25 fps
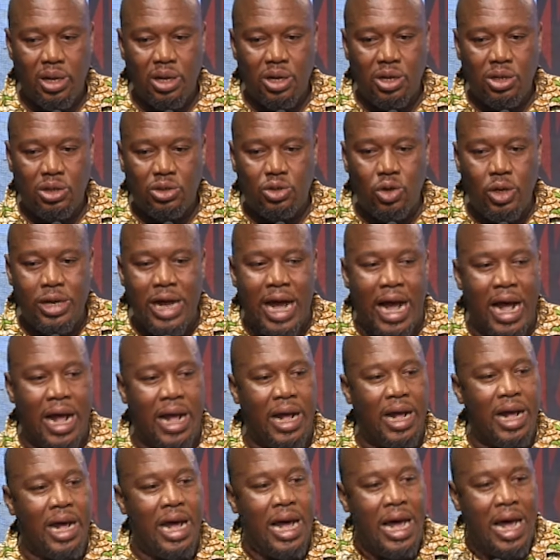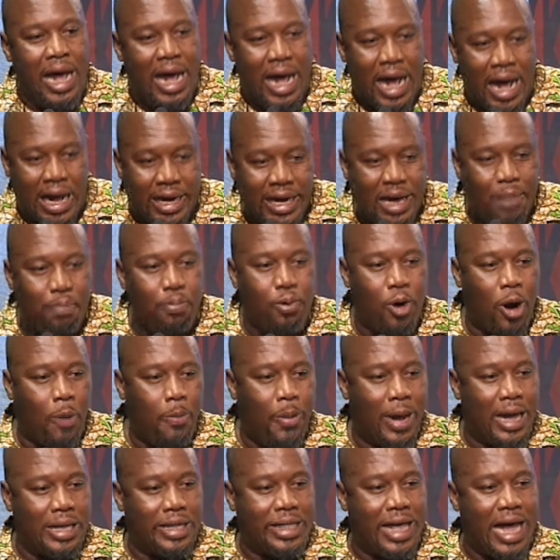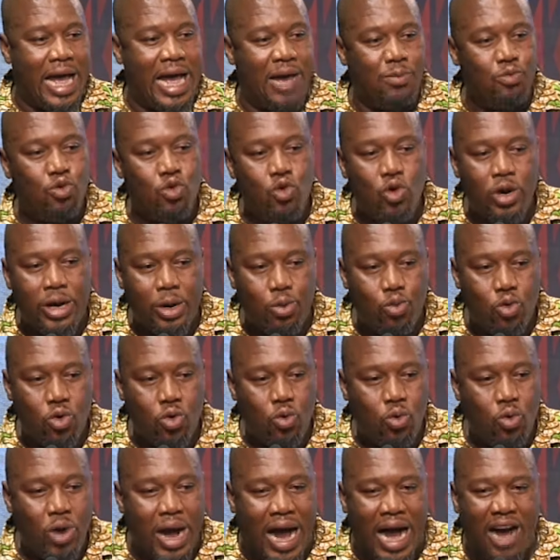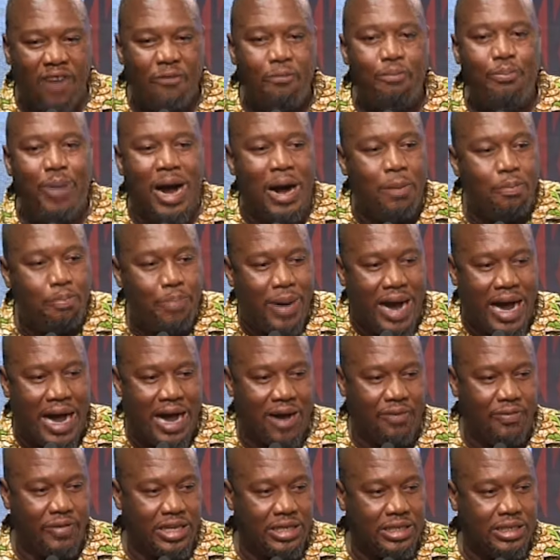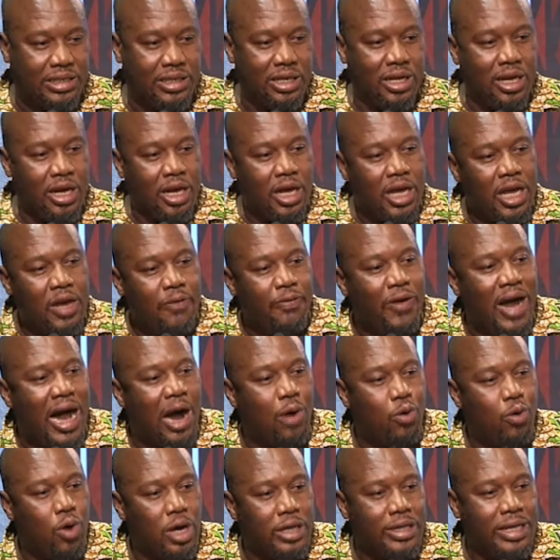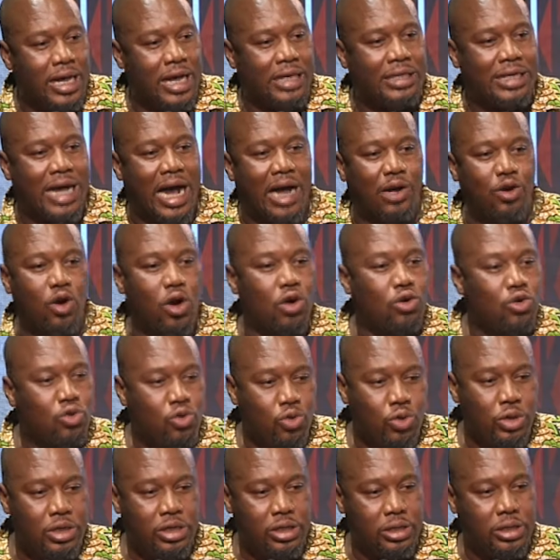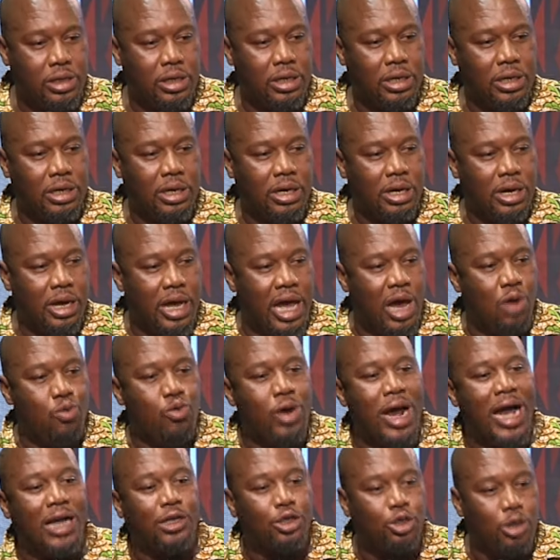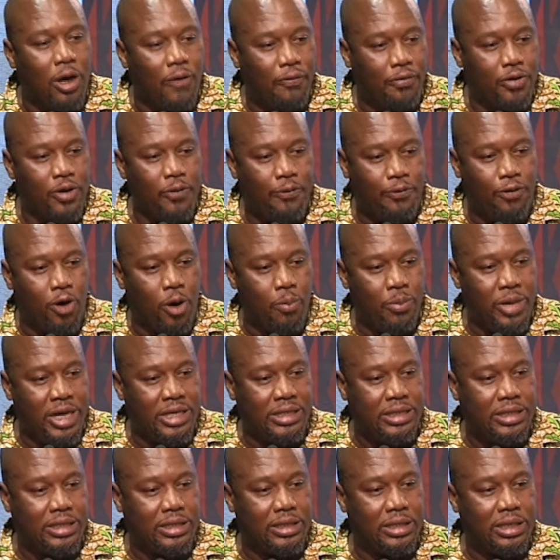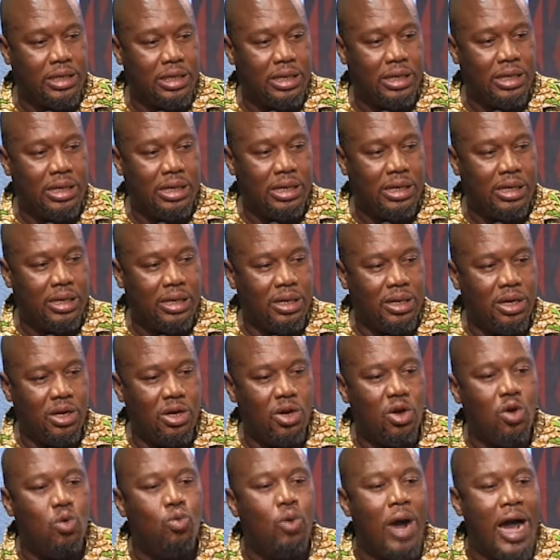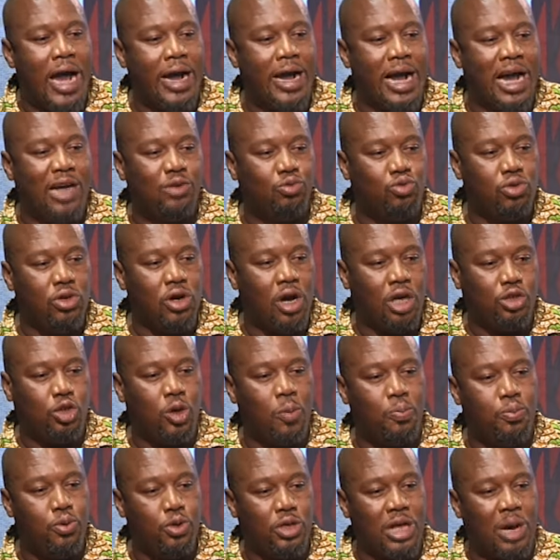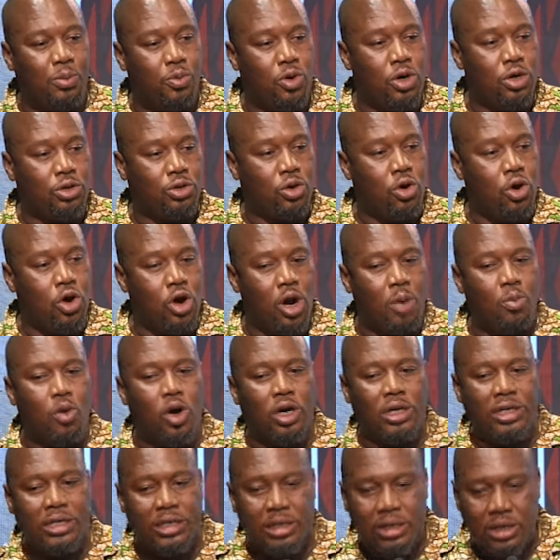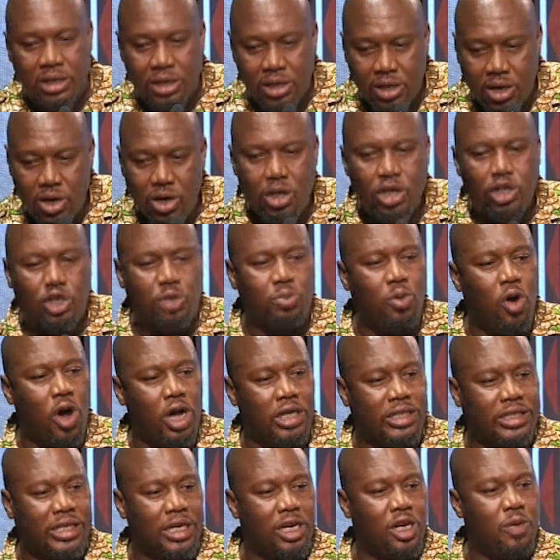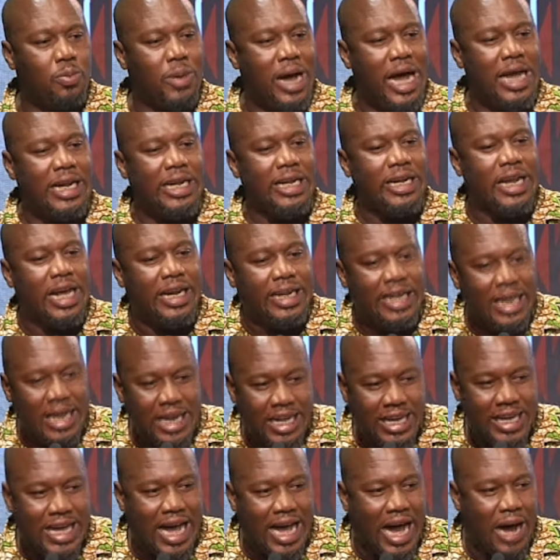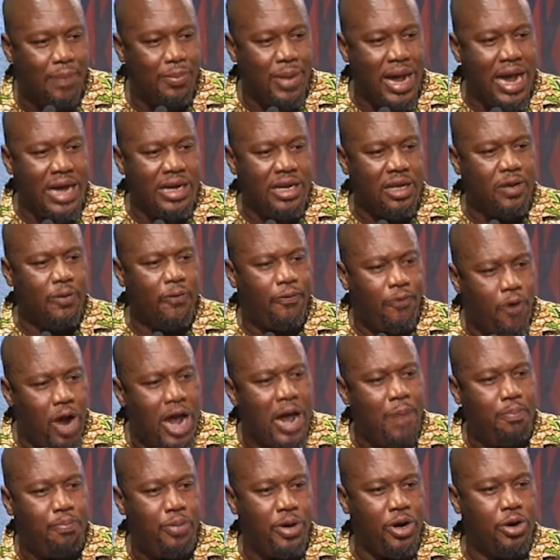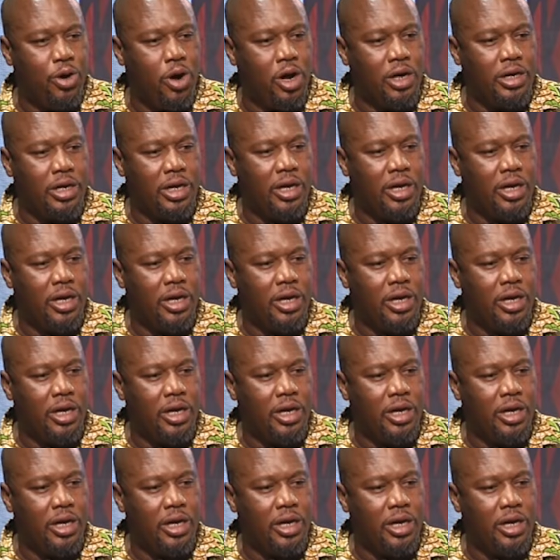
So that at the proper time, we'll, we'll have bumper harvest. If our waters are not good and we are suffering from it, why can't we also put a moratorium on small scale mining and illegal mining for a period?